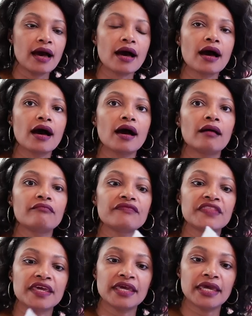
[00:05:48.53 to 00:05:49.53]

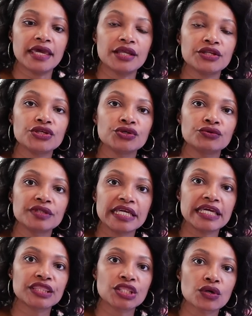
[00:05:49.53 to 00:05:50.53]
um, then you'll
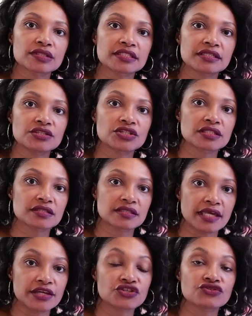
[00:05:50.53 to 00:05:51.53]
need those stitches to
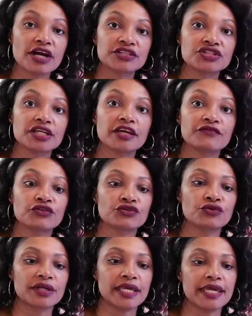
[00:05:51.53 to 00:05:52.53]
stay stretchy if you're
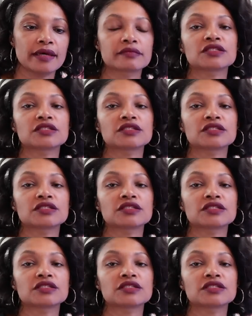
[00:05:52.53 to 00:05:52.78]
doing a hem.